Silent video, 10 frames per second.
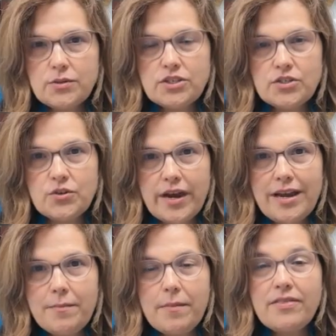which is
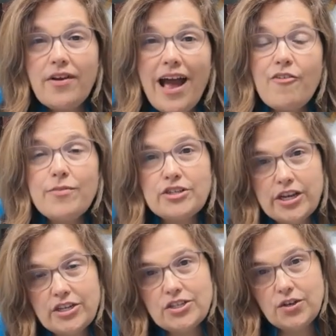great, but there have been
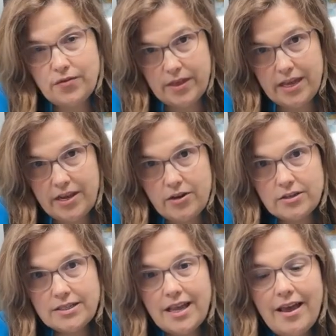changes over the
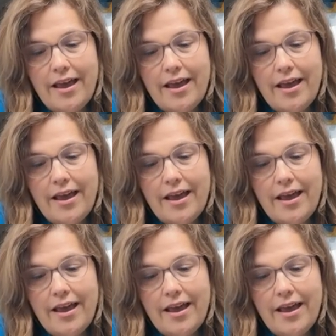years.